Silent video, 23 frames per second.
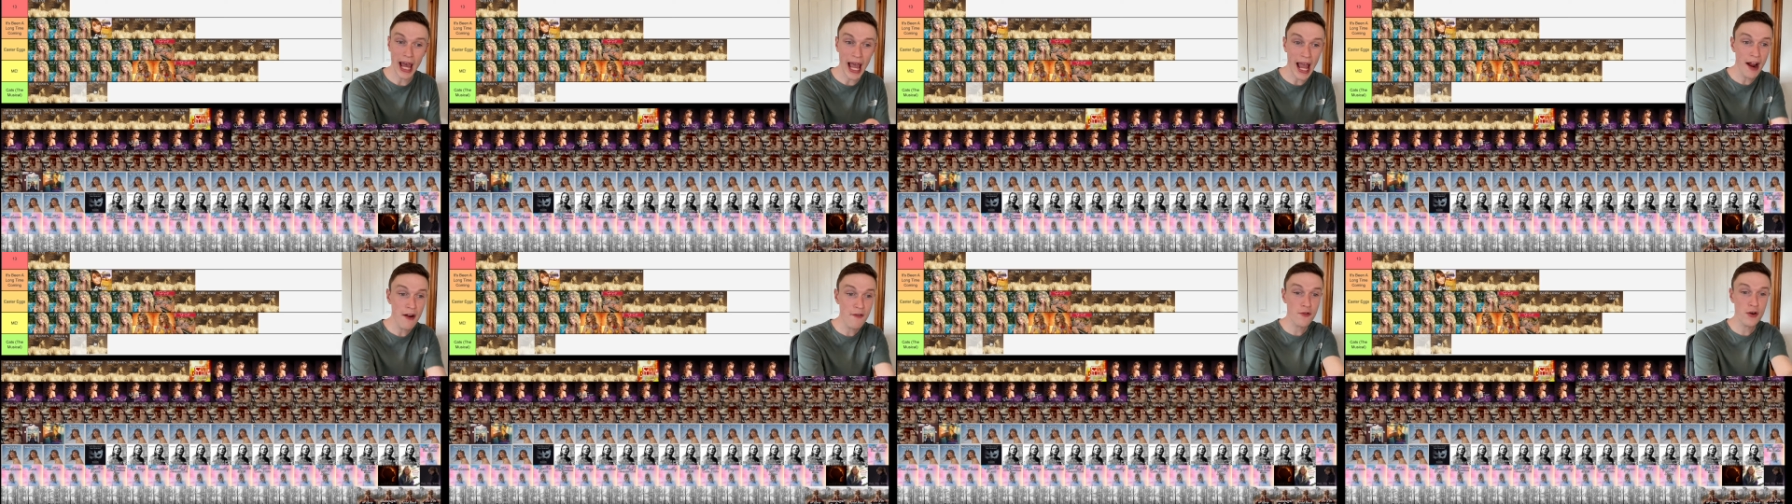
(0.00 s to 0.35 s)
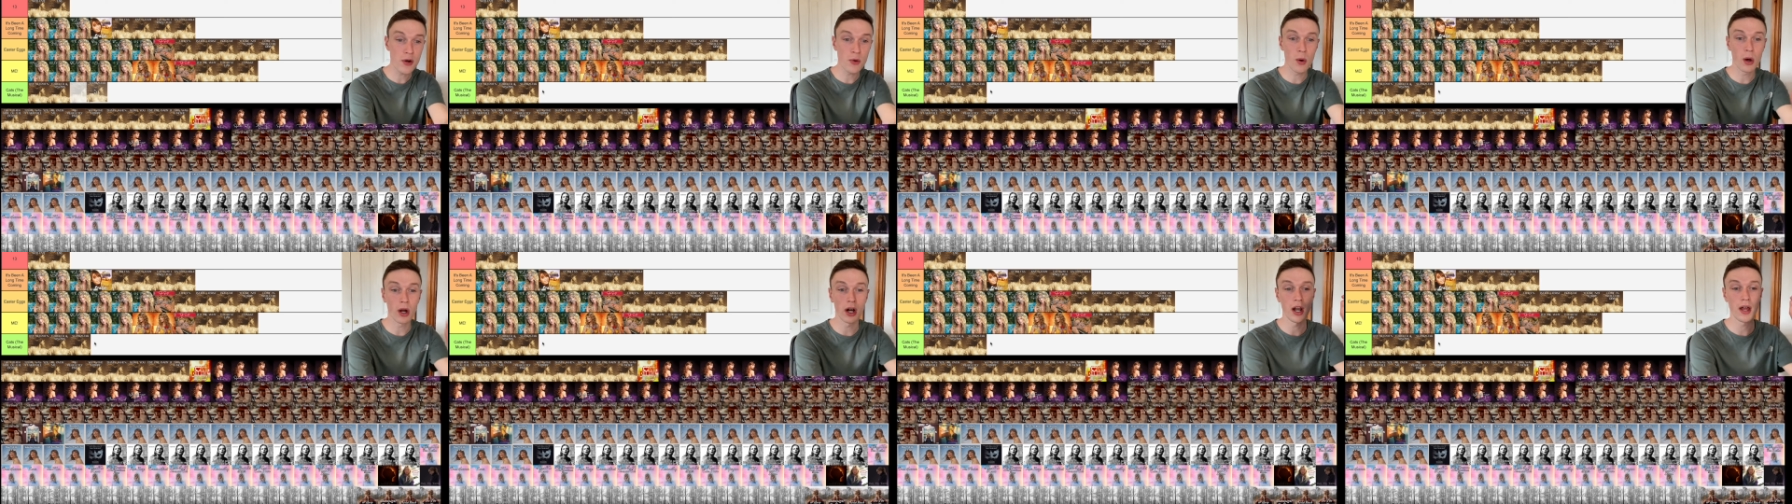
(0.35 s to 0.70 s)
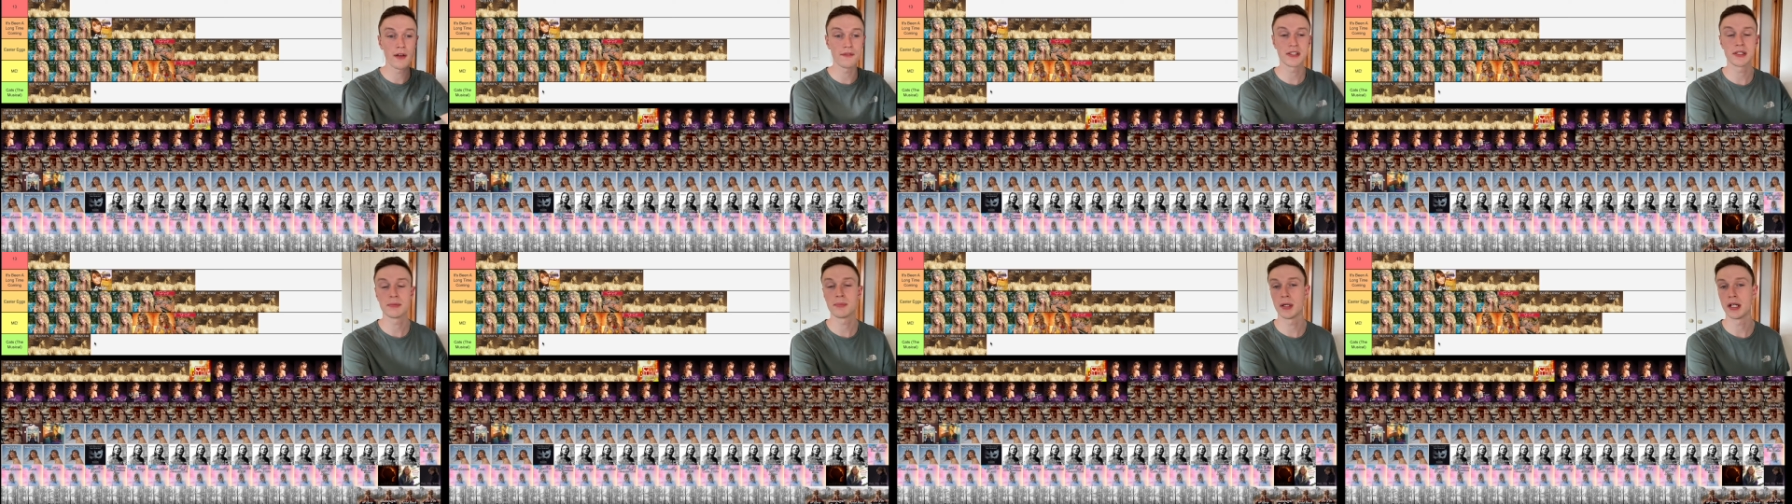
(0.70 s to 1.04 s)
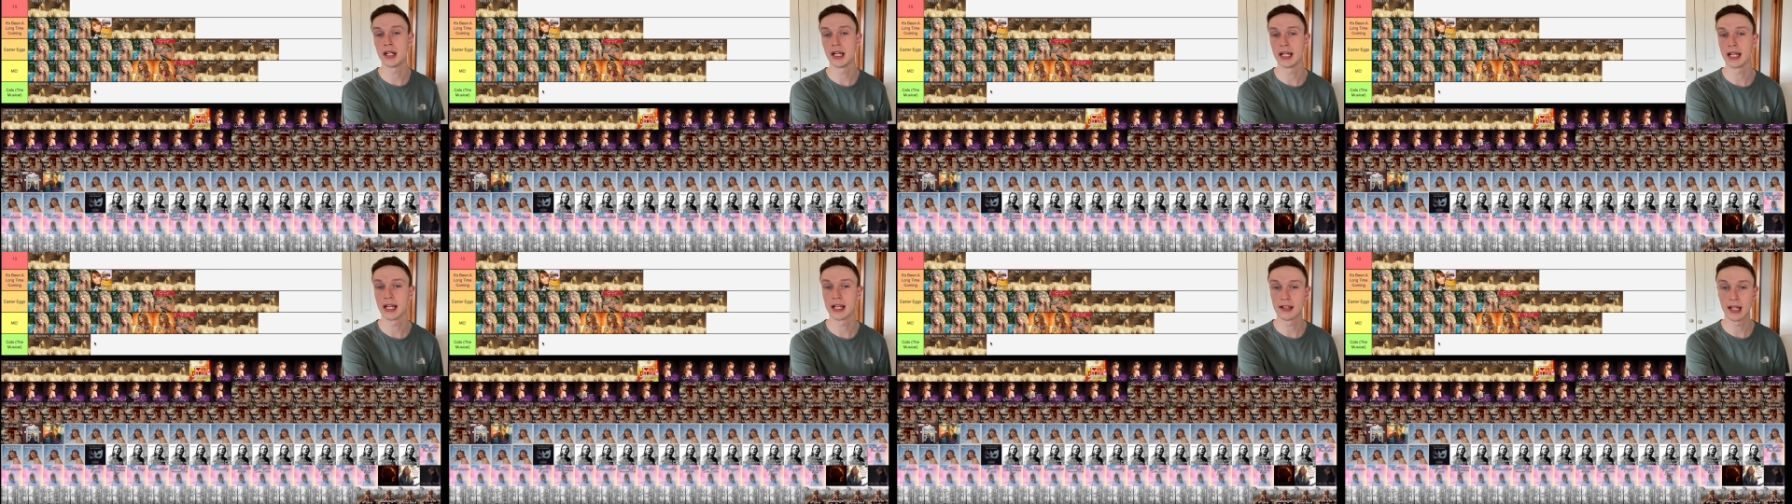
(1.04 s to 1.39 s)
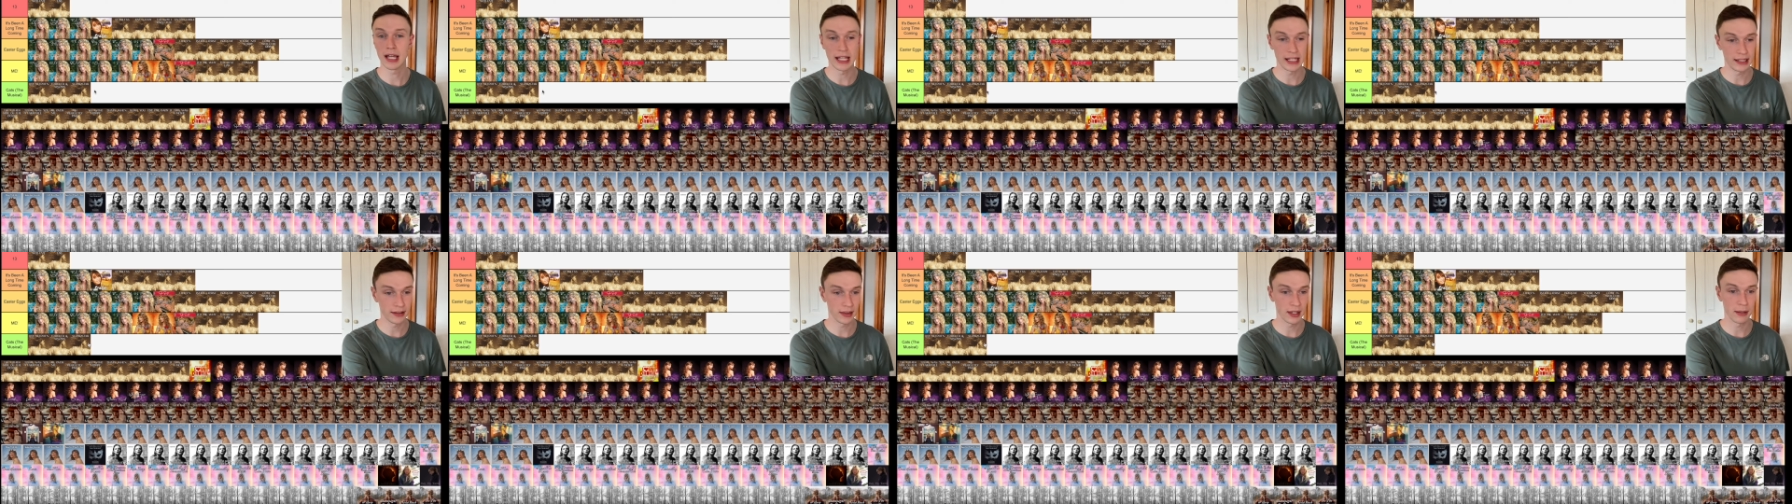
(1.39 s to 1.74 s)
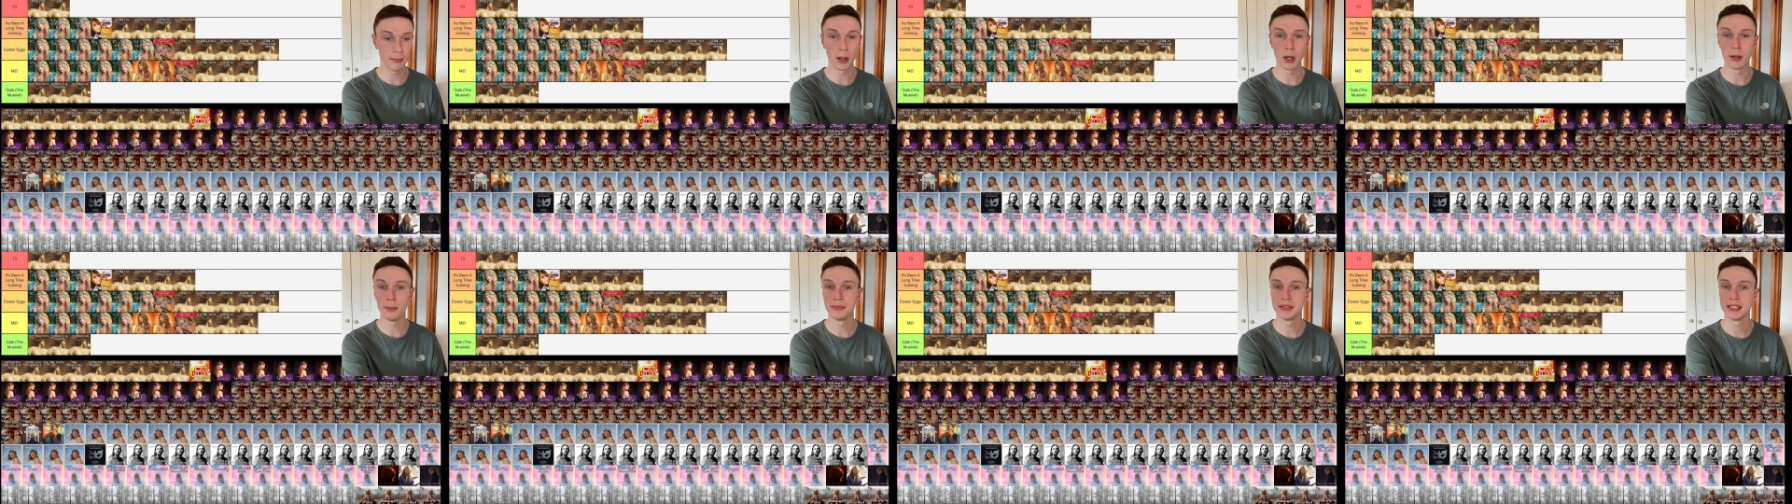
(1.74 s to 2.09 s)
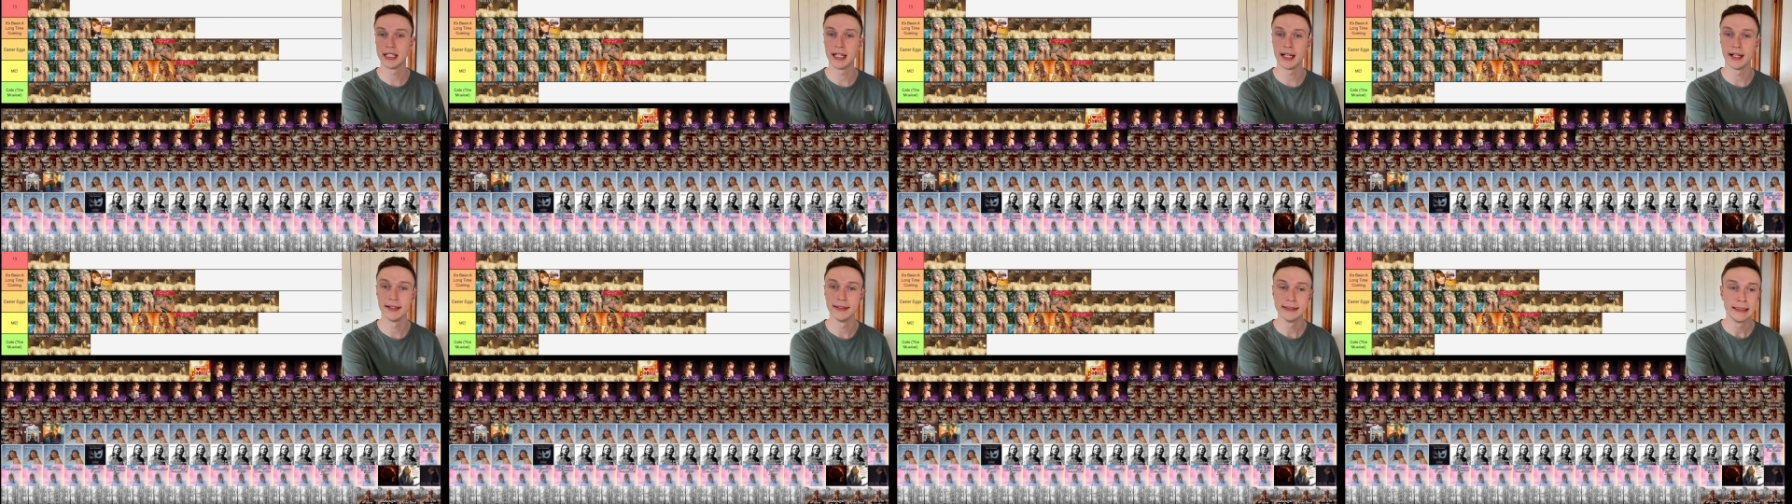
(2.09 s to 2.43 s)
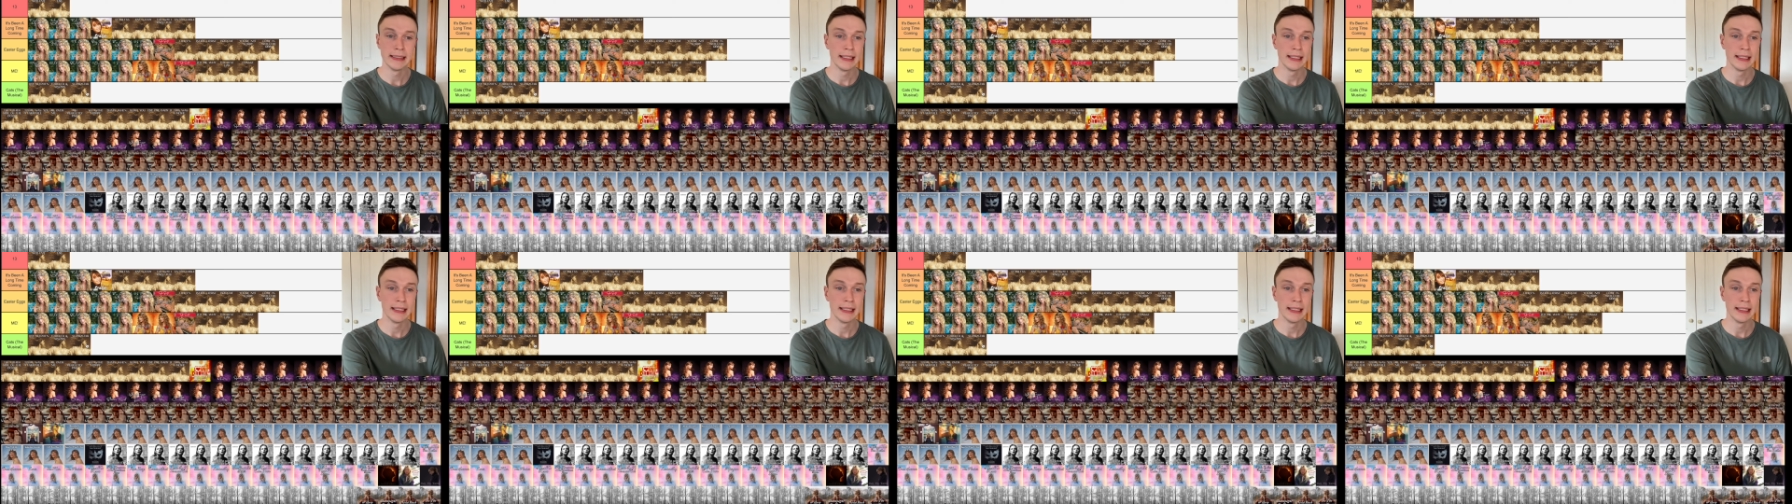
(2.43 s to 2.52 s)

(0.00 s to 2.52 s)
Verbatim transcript: everyone loves to put it in, in the bottom tier.